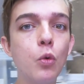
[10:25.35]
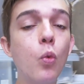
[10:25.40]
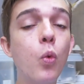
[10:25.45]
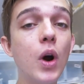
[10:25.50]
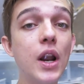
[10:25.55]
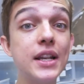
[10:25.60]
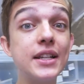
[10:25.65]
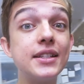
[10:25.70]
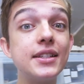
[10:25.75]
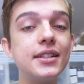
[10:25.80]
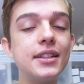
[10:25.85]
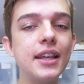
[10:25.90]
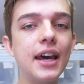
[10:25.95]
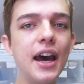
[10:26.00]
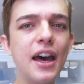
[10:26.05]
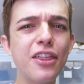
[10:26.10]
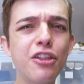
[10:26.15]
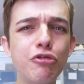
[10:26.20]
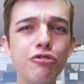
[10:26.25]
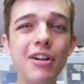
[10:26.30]
once
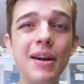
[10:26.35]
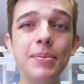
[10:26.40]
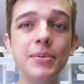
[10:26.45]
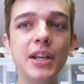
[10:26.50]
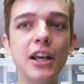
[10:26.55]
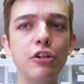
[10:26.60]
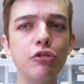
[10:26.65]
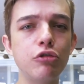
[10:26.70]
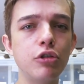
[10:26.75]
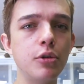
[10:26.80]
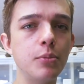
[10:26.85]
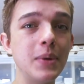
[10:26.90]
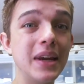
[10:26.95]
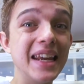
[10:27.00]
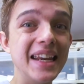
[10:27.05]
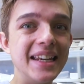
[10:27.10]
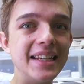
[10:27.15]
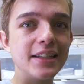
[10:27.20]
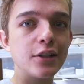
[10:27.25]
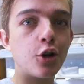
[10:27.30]
the other reptile room
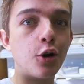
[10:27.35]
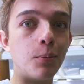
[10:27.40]
is